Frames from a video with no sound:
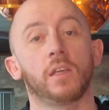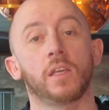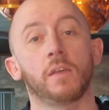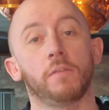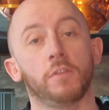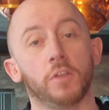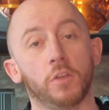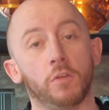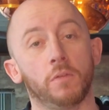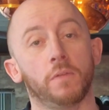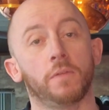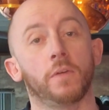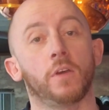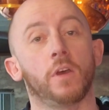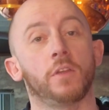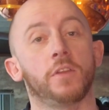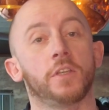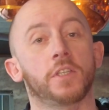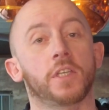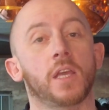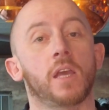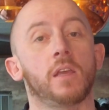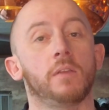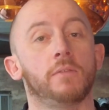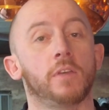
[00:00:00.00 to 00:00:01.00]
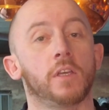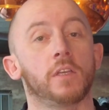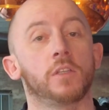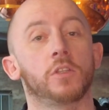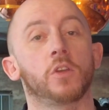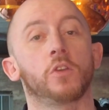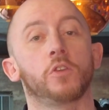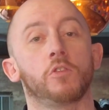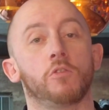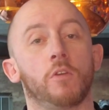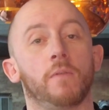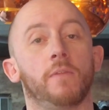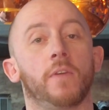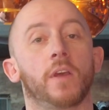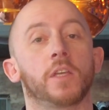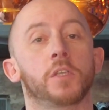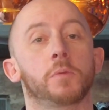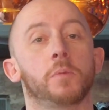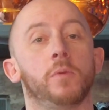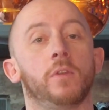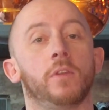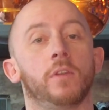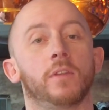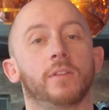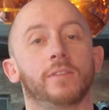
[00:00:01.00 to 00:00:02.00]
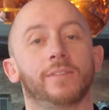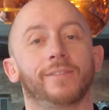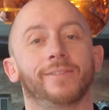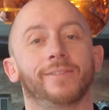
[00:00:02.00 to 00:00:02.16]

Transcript: giving you further savings on your investment.